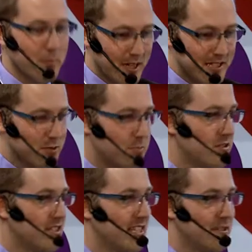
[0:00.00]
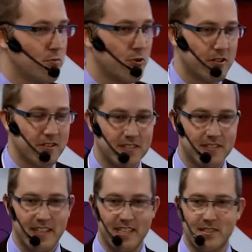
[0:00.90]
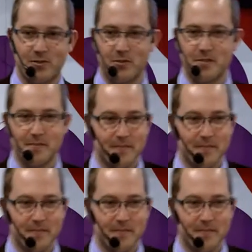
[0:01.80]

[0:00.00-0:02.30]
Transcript: Meant to protect the product. That's good.